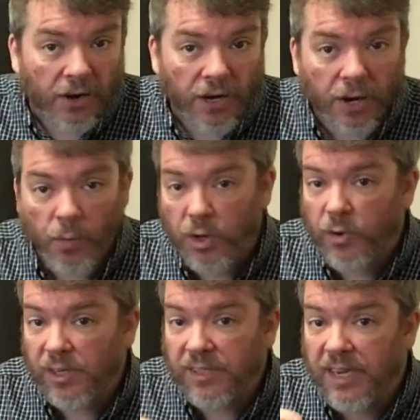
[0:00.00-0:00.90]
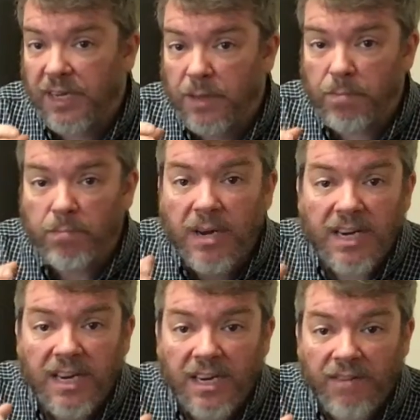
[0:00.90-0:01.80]
area where you can take
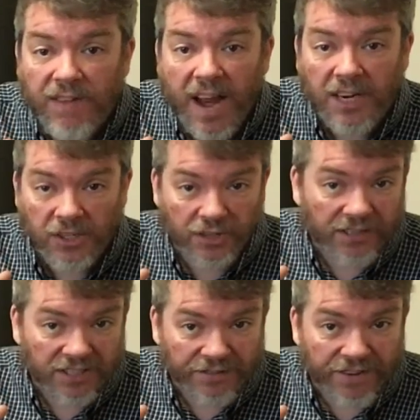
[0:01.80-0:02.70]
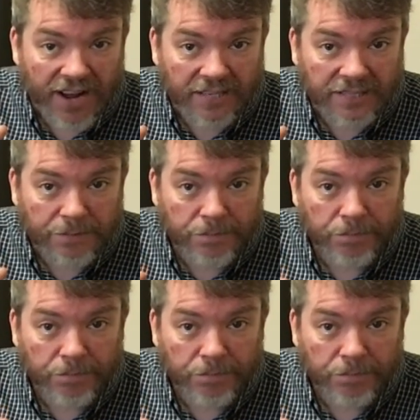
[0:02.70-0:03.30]
immediate advantage of its effect.